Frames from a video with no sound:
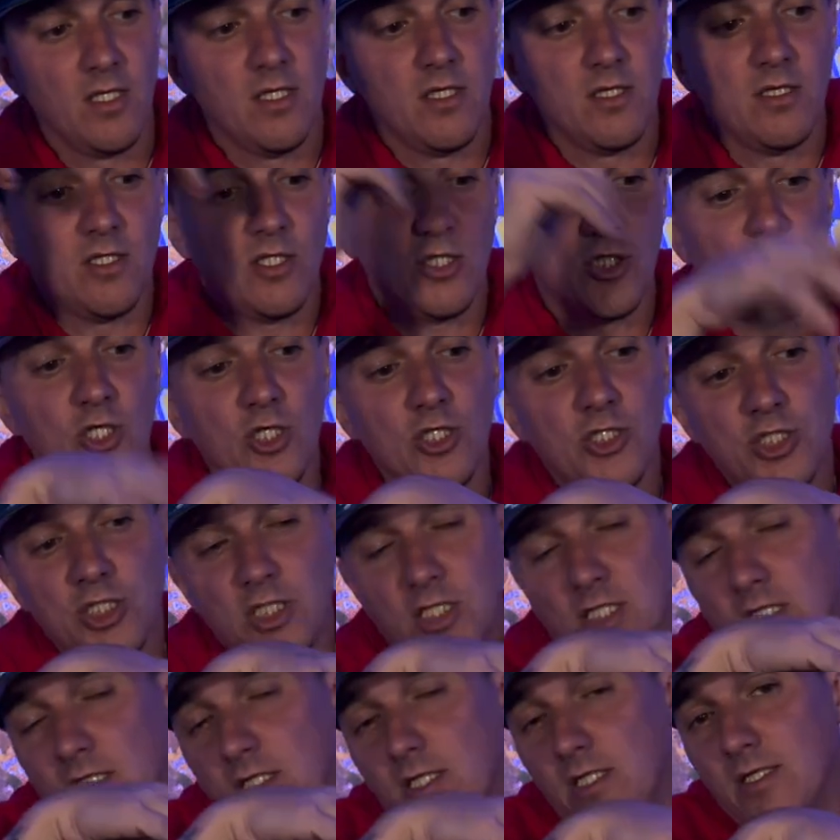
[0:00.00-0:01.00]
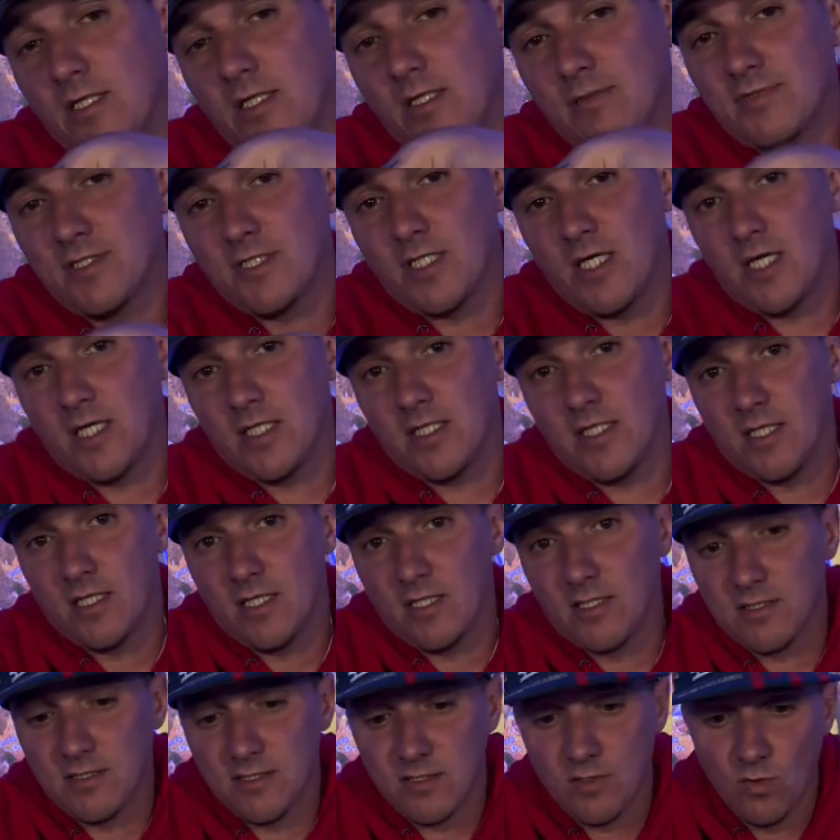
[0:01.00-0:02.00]
The cushioning in them
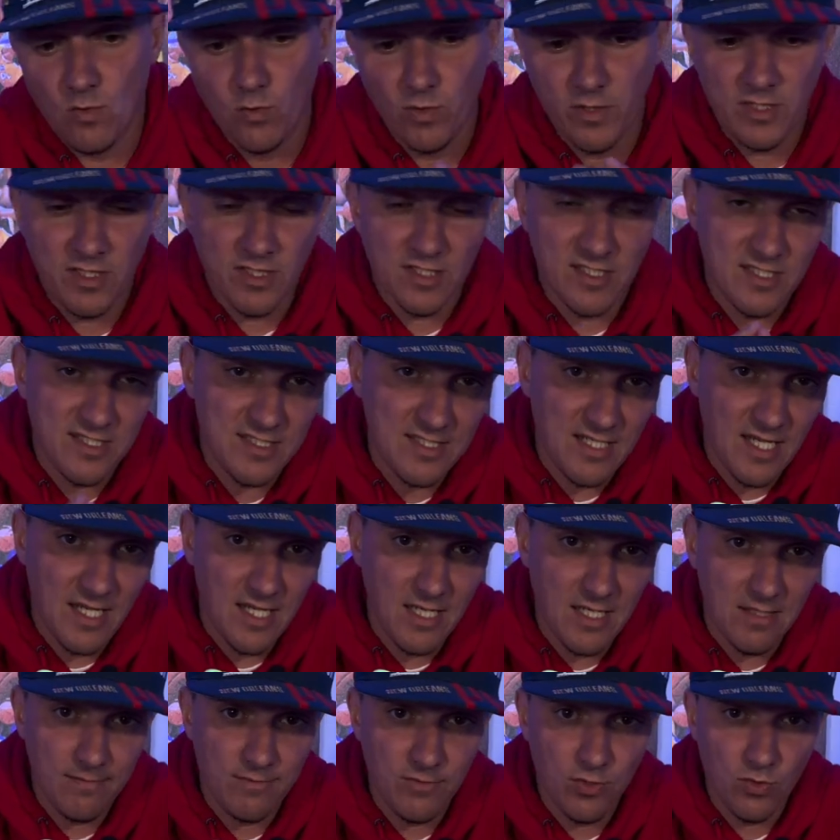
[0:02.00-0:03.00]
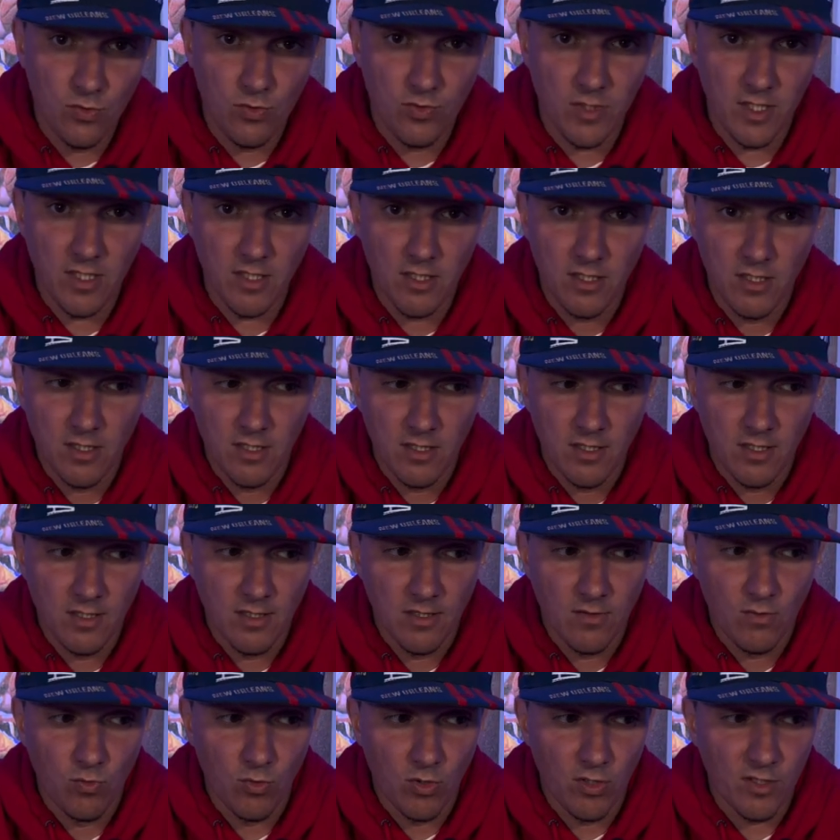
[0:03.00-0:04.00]
Zions with the same unit
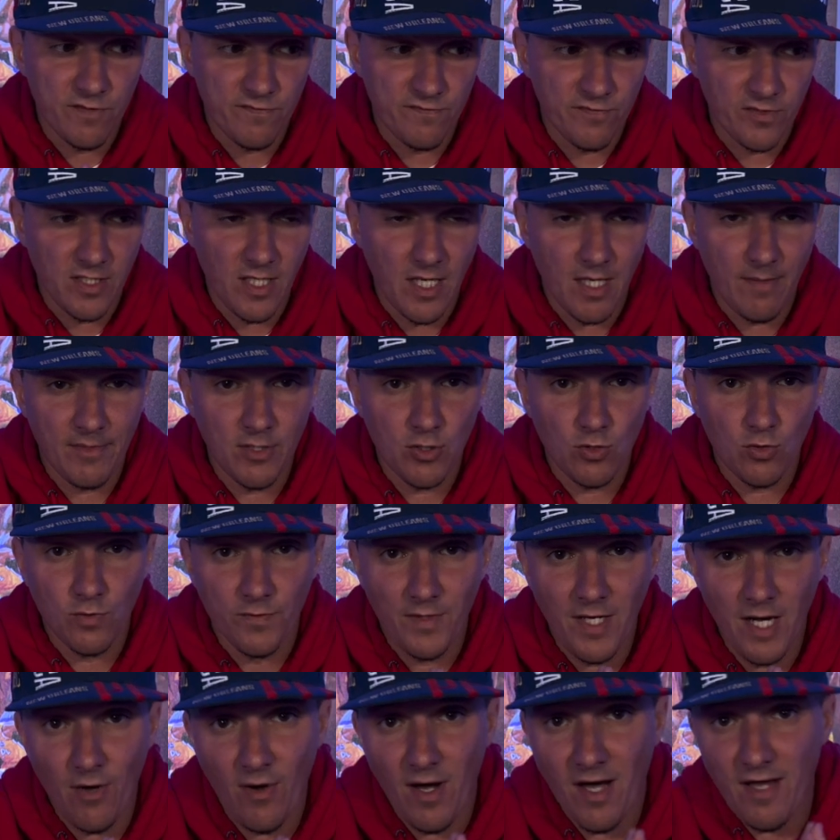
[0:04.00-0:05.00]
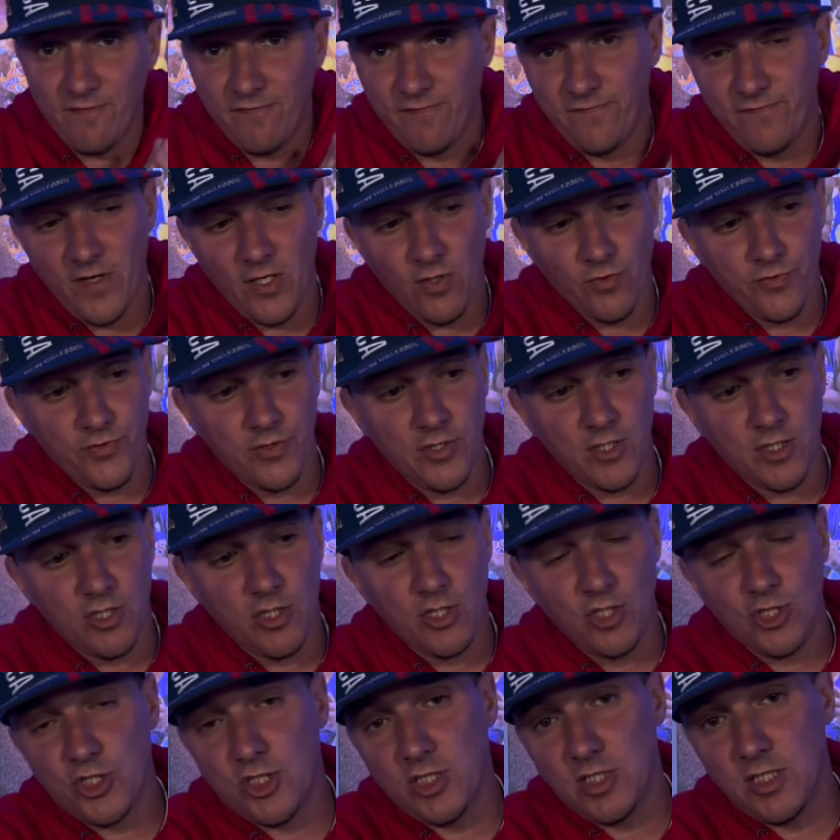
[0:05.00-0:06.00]
was phenomenal. Now, I felt the
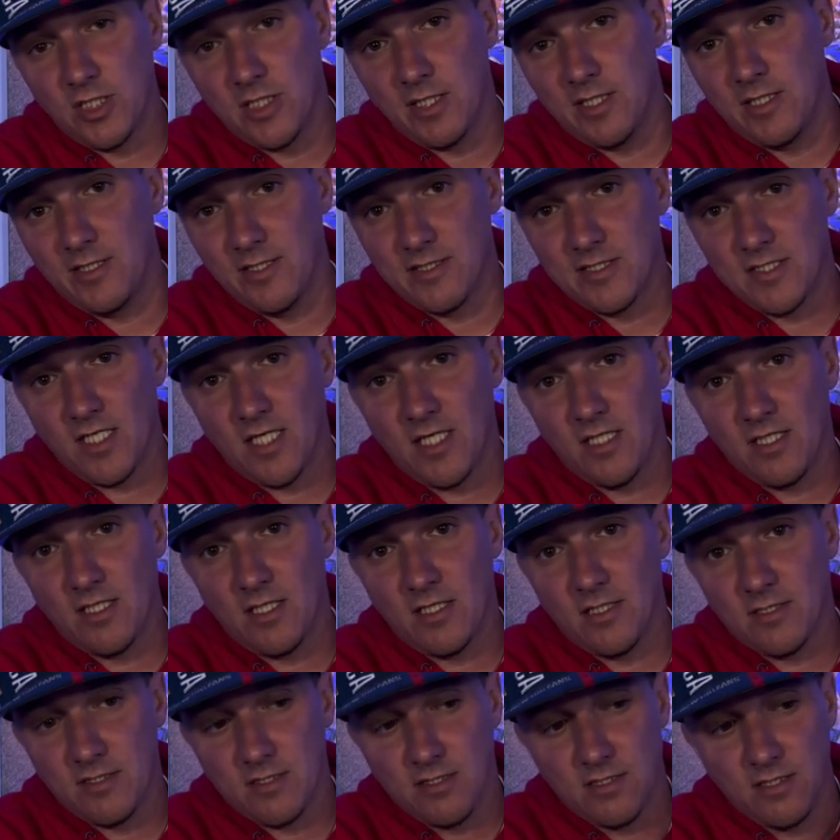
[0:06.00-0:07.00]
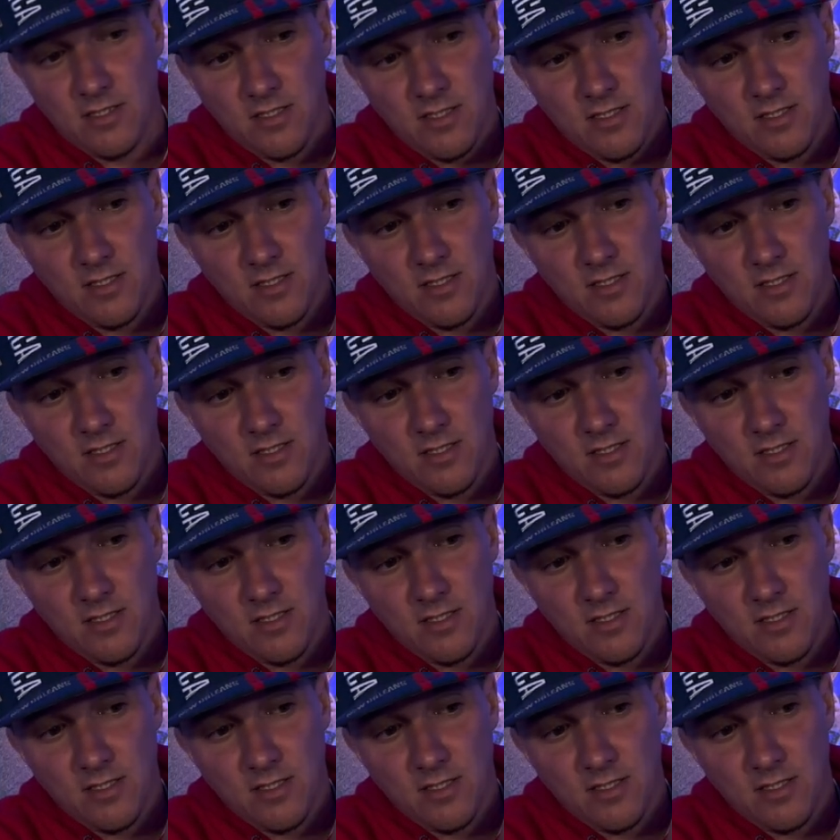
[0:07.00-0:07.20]
cushioning in the Zions.